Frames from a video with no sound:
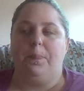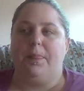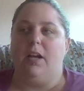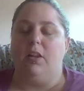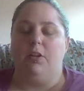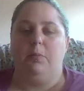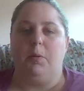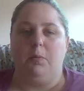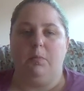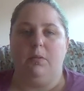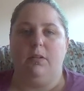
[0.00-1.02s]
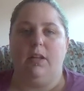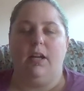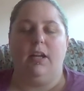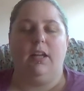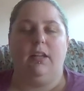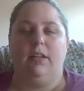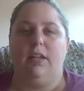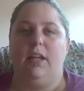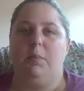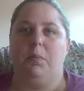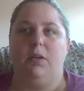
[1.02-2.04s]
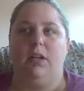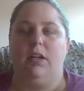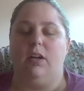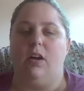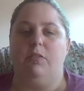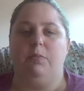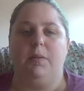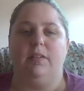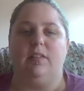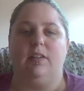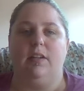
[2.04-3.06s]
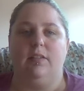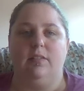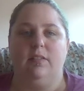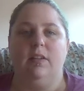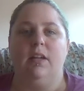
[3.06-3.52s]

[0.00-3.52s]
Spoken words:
Color Purple. I keep putting it off because it is